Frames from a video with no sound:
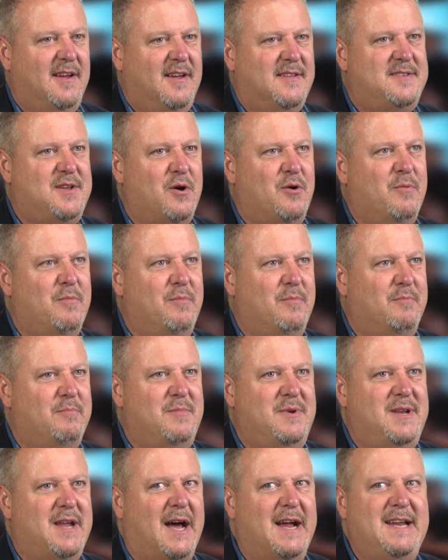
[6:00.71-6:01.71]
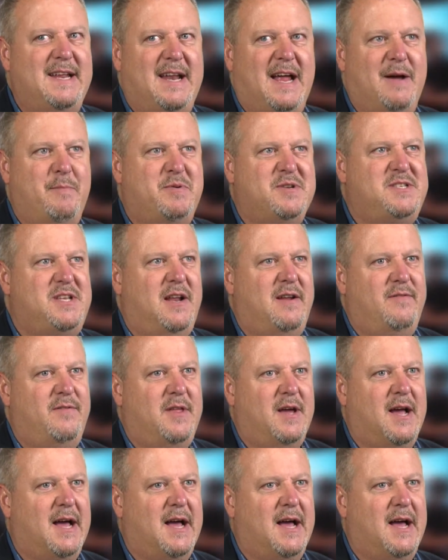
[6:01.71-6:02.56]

So 99% of the